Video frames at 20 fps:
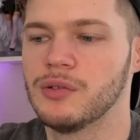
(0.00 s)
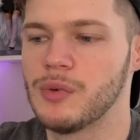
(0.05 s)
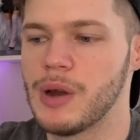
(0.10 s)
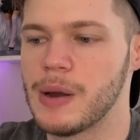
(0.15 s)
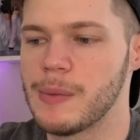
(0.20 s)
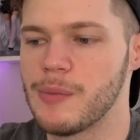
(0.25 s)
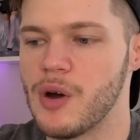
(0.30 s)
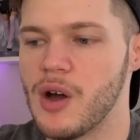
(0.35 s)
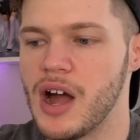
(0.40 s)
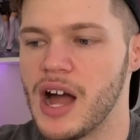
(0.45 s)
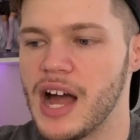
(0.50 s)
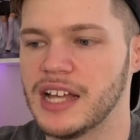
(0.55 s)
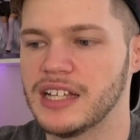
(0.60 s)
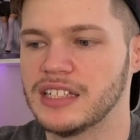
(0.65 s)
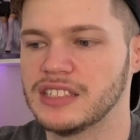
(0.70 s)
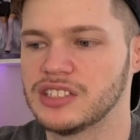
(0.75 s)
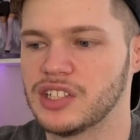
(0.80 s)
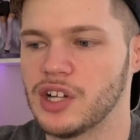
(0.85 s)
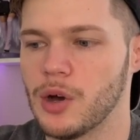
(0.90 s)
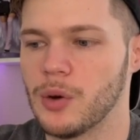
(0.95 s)
Rainbow High
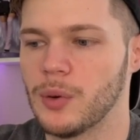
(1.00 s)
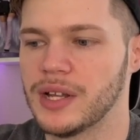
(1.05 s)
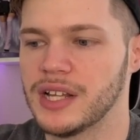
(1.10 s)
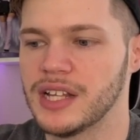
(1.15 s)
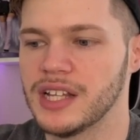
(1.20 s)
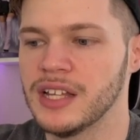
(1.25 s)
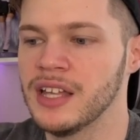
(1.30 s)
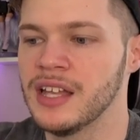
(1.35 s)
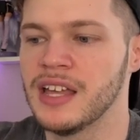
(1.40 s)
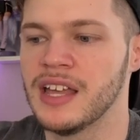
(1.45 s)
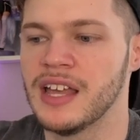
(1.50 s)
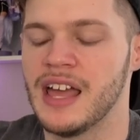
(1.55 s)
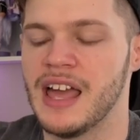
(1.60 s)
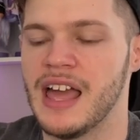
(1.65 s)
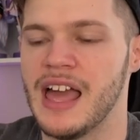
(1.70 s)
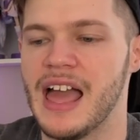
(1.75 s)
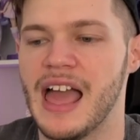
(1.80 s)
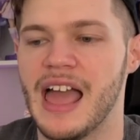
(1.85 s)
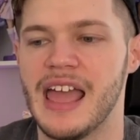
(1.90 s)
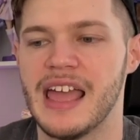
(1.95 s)
is going,
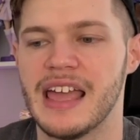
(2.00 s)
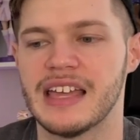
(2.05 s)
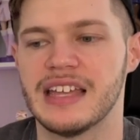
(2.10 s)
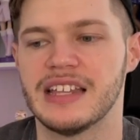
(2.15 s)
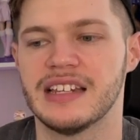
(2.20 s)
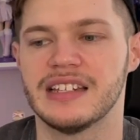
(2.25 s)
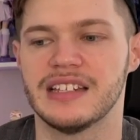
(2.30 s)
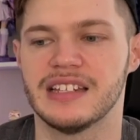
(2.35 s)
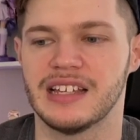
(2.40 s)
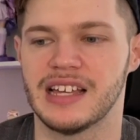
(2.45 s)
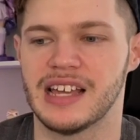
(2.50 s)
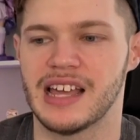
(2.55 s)
and